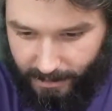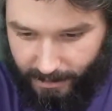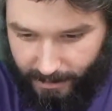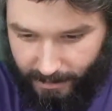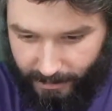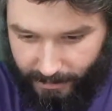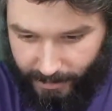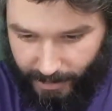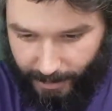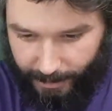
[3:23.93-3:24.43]

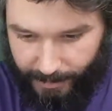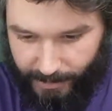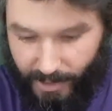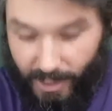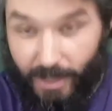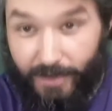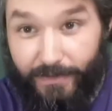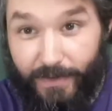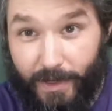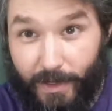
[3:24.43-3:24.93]
Ship
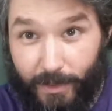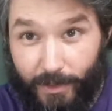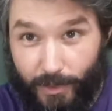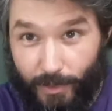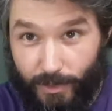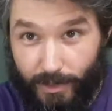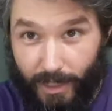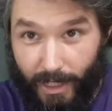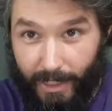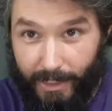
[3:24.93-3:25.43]
stuff how
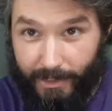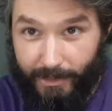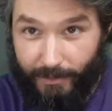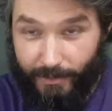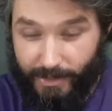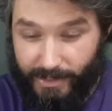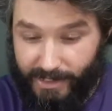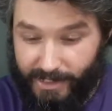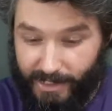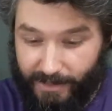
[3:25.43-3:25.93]
you'd like to
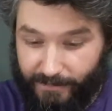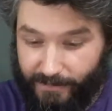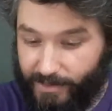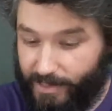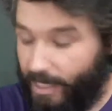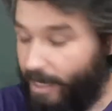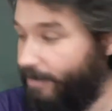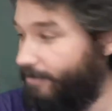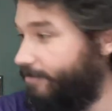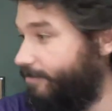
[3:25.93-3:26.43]
receive
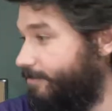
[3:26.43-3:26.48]
stuff.